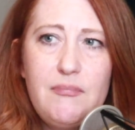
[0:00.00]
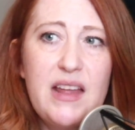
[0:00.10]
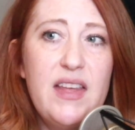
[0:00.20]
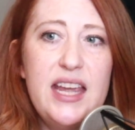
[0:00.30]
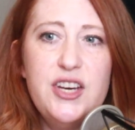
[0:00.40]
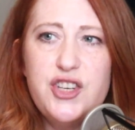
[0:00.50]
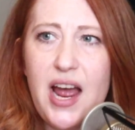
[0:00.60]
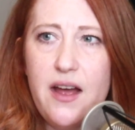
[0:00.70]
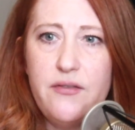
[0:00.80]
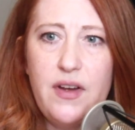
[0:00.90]
they each
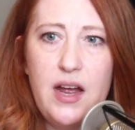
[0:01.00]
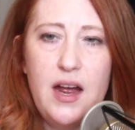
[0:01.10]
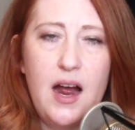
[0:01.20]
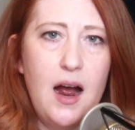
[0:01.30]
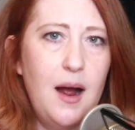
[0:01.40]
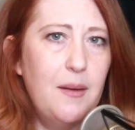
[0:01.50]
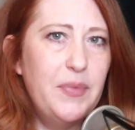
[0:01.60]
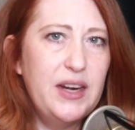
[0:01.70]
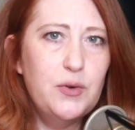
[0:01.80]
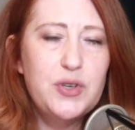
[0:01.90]
have,
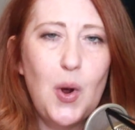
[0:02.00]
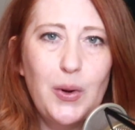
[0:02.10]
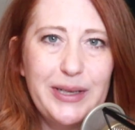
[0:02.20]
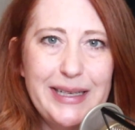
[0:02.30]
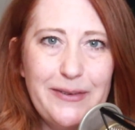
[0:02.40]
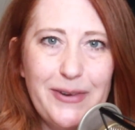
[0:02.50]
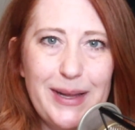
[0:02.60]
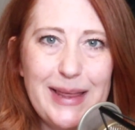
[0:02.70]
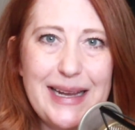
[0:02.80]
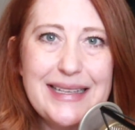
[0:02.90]
they do totally
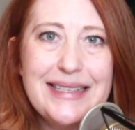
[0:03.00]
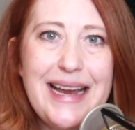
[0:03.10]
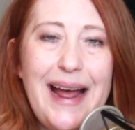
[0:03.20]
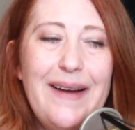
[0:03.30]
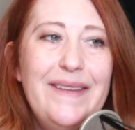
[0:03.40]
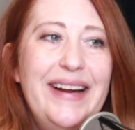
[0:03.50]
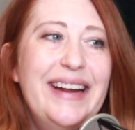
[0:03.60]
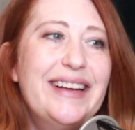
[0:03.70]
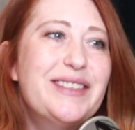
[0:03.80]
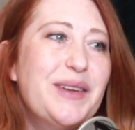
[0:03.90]
different things now.
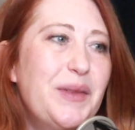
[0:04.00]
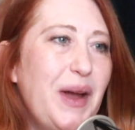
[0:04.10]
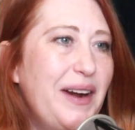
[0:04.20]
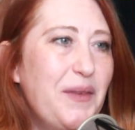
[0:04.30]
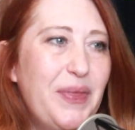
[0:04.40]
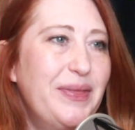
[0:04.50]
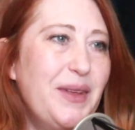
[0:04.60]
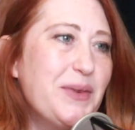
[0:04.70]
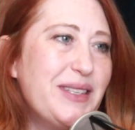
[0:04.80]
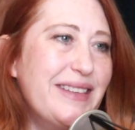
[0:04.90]
So
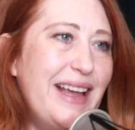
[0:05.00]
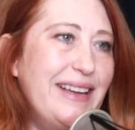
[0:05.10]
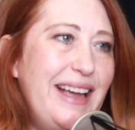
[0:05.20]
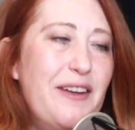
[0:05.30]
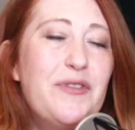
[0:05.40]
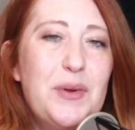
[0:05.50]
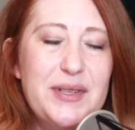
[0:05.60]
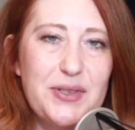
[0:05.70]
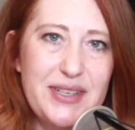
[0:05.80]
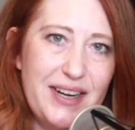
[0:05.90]
those
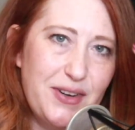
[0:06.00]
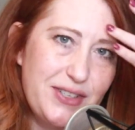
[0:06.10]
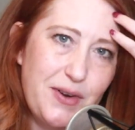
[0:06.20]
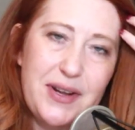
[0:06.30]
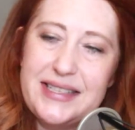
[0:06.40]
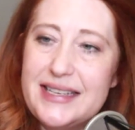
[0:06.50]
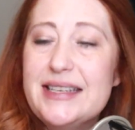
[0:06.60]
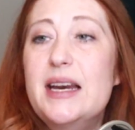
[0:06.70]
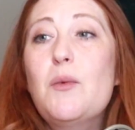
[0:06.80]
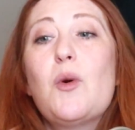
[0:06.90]
influencer dinners don't
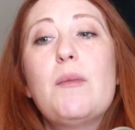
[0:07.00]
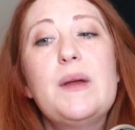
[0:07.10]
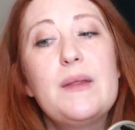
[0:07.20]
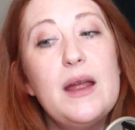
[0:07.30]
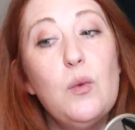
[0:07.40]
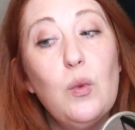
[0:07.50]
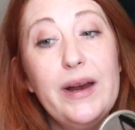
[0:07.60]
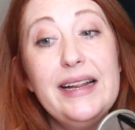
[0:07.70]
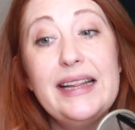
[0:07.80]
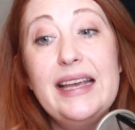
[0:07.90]
exist anymore, but they
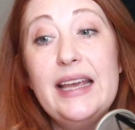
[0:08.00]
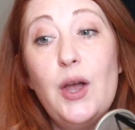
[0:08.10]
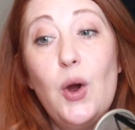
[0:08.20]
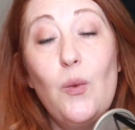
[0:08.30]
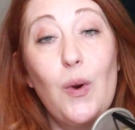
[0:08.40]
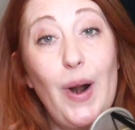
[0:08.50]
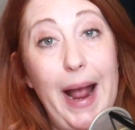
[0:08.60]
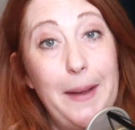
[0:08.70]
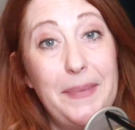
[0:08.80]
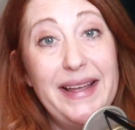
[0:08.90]
really were
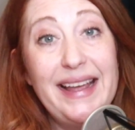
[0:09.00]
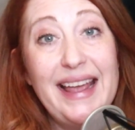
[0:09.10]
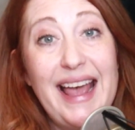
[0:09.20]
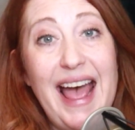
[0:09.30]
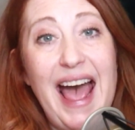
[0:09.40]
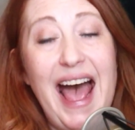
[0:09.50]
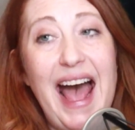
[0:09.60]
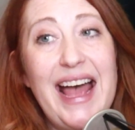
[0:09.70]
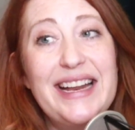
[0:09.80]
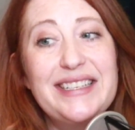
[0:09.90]
epic.
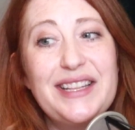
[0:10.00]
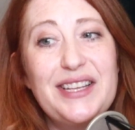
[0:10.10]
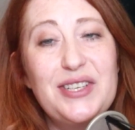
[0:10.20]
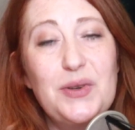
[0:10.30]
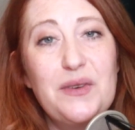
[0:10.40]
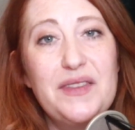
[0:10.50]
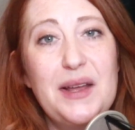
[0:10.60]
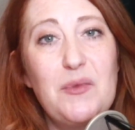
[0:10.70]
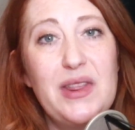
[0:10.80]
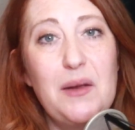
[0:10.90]
And the two of
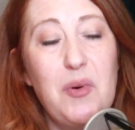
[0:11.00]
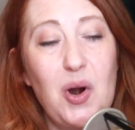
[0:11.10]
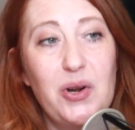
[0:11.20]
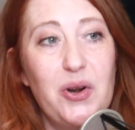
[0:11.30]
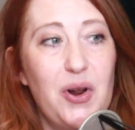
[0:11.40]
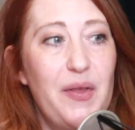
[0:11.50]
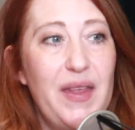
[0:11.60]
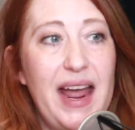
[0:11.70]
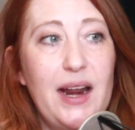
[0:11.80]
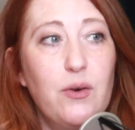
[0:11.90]
them, when they partnered on
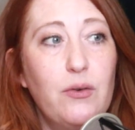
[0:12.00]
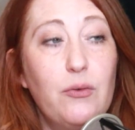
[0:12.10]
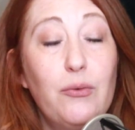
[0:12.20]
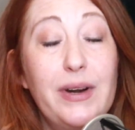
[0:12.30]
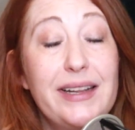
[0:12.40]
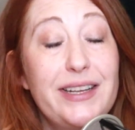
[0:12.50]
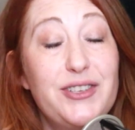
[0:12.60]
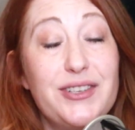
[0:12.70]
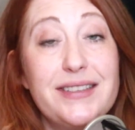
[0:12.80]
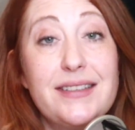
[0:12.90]
that, really
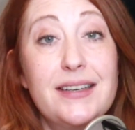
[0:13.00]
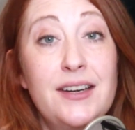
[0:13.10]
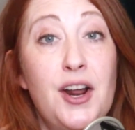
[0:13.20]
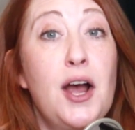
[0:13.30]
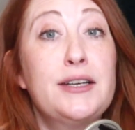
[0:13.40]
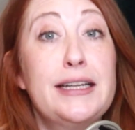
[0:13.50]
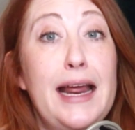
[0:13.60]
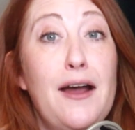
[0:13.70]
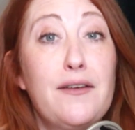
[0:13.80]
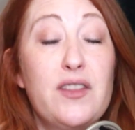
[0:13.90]
just knocked it
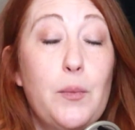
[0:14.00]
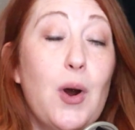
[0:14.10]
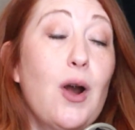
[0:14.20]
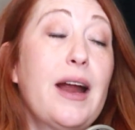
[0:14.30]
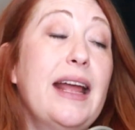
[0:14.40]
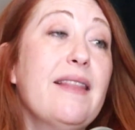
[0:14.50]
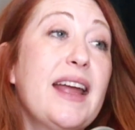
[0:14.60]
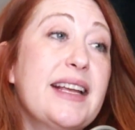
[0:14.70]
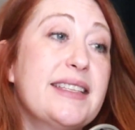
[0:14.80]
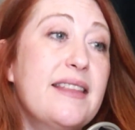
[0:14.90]
out of the park. And
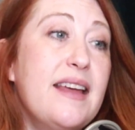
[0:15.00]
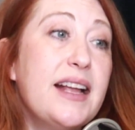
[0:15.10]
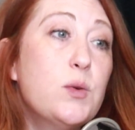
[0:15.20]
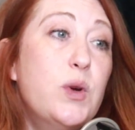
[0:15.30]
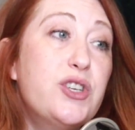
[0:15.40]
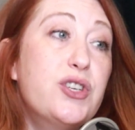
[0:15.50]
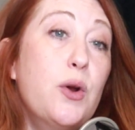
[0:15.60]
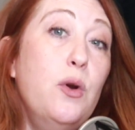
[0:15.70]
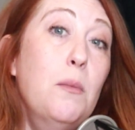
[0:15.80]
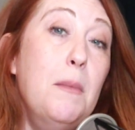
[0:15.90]
like I said, that's what
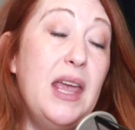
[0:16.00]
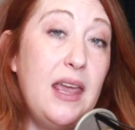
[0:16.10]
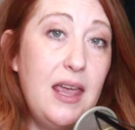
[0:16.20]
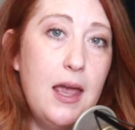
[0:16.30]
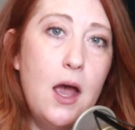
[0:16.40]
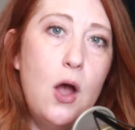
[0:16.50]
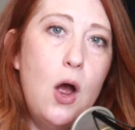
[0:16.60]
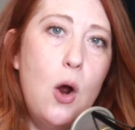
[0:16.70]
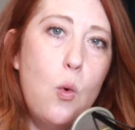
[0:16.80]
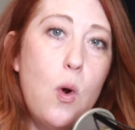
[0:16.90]
showed me
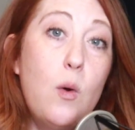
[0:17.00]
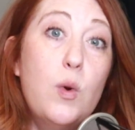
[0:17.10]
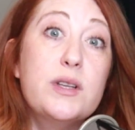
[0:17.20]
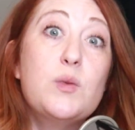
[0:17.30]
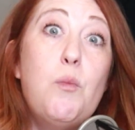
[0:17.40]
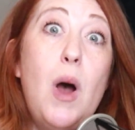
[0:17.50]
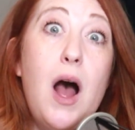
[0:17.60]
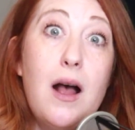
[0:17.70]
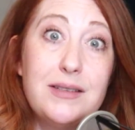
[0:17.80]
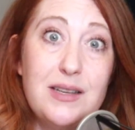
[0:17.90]
what was
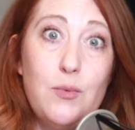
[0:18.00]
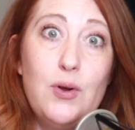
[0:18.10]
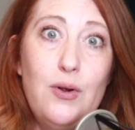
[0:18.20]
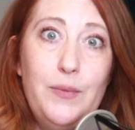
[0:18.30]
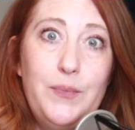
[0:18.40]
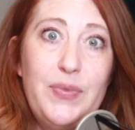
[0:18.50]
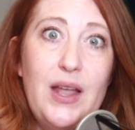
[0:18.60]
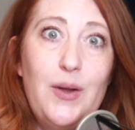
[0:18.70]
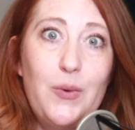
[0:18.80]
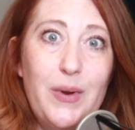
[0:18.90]
possible
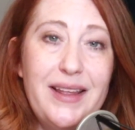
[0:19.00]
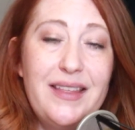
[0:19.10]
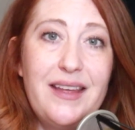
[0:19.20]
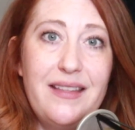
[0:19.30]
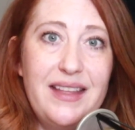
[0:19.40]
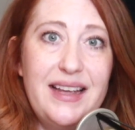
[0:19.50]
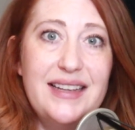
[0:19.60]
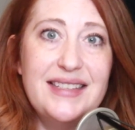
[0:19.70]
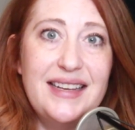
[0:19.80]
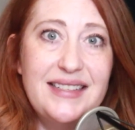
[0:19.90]
with
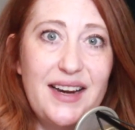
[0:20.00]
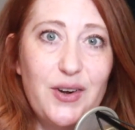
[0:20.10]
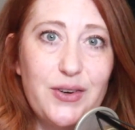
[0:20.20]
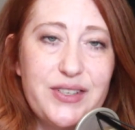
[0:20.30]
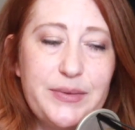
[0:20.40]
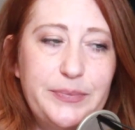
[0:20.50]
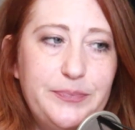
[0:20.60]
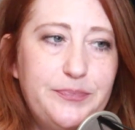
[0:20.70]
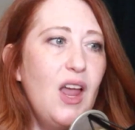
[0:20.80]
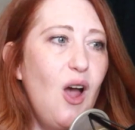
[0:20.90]
these dinners.
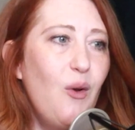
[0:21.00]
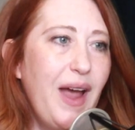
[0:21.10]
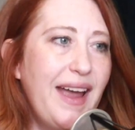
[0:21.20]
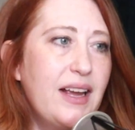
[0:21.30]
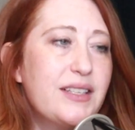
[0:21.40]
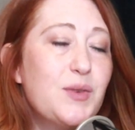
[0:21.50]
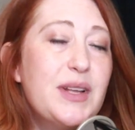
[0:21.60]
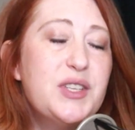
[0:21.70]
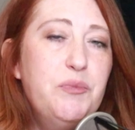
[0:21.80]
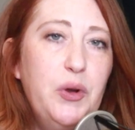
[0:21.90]
Okay, so
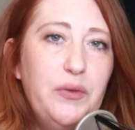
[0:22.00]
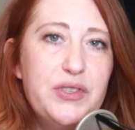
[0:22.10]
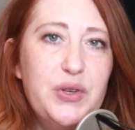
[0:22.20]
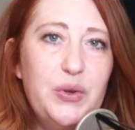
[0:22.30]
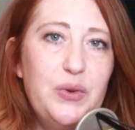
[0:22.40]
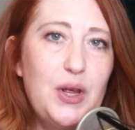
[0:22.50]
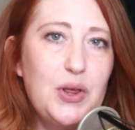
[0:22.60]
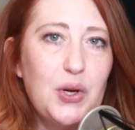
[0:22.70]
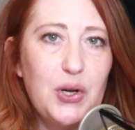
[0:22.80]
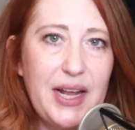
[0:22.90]
let's move to the
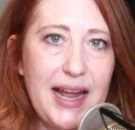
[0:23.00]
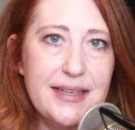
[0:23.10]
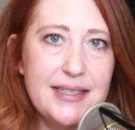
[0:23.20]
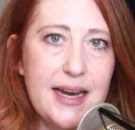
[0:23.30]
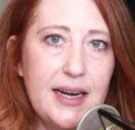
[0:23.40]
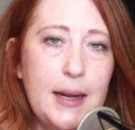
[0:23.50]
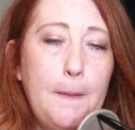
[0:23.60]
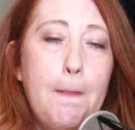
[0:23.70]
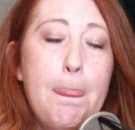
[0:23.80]
third case study,